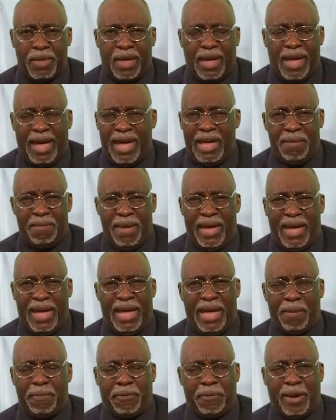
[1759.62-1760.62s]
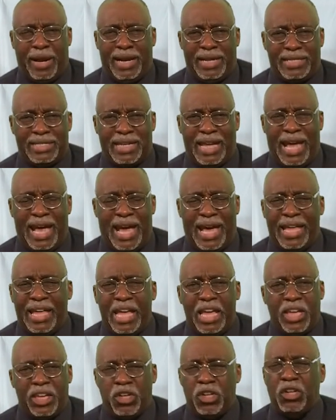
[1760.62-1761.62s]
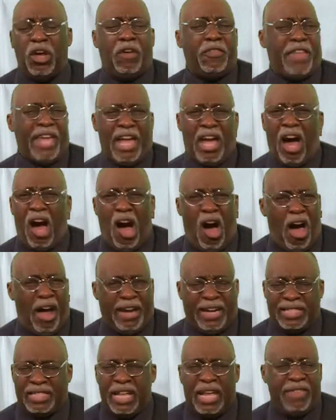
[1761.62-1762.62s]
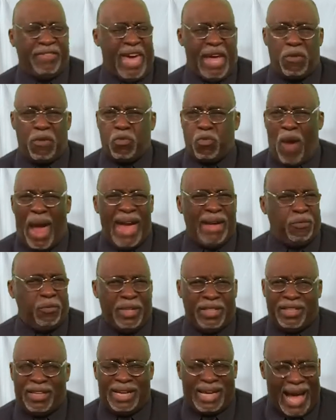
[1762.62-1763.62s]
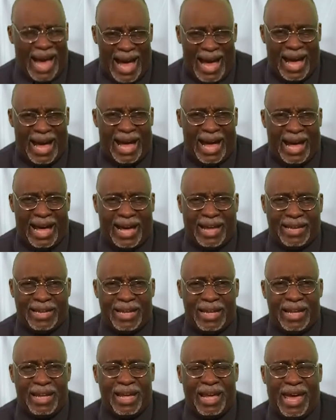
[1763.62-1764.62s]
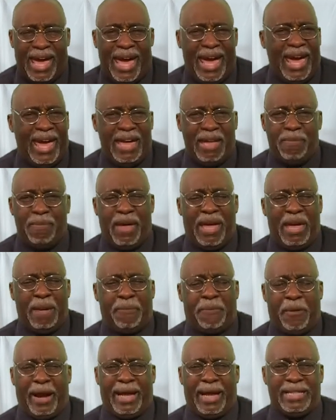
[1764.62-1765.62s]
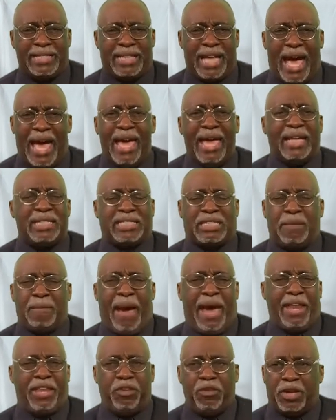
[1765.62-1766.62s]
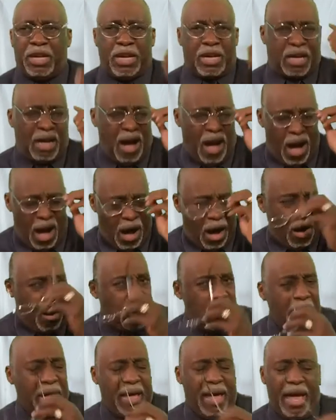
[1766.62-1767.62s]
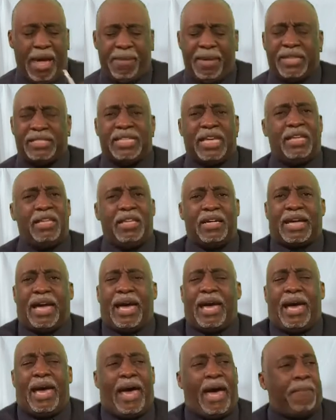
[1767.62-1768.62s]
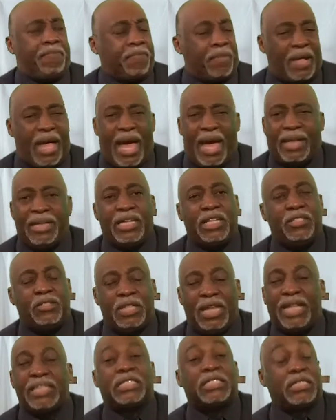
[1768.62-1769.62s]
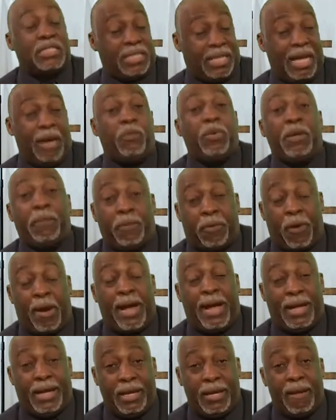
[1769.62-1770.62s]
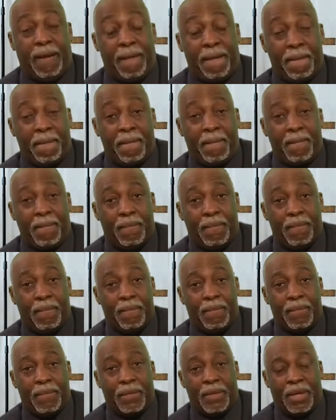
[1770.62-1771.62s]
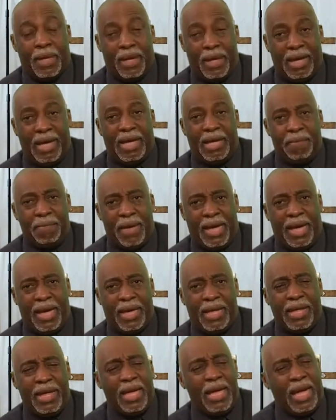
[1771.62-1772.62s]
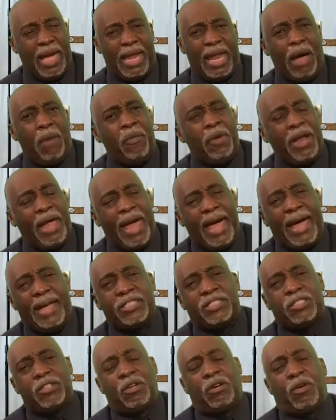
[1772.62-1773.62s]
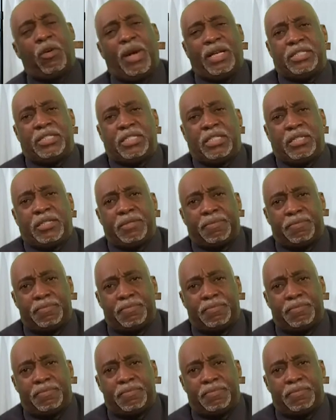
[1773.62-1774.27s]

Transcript: Amen. Praise God. You know their heart is, they right with God. Amen. Praise God. Somebody you can call. Amen. Say, look, I, I, I need, let's, can we pray? Amen. And I want to ask you a question.